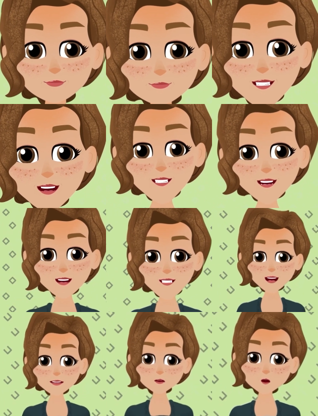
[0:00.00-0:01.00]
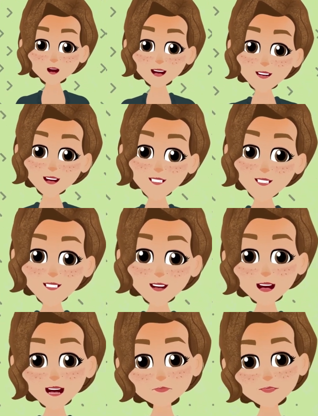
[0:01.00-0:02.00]
Jane had about a
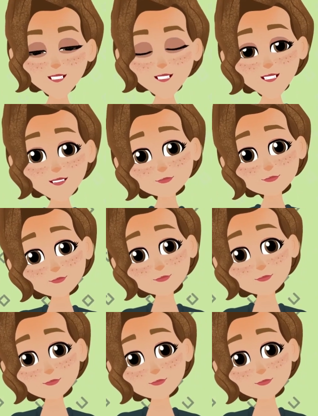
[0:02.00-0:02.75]
gazillion typos,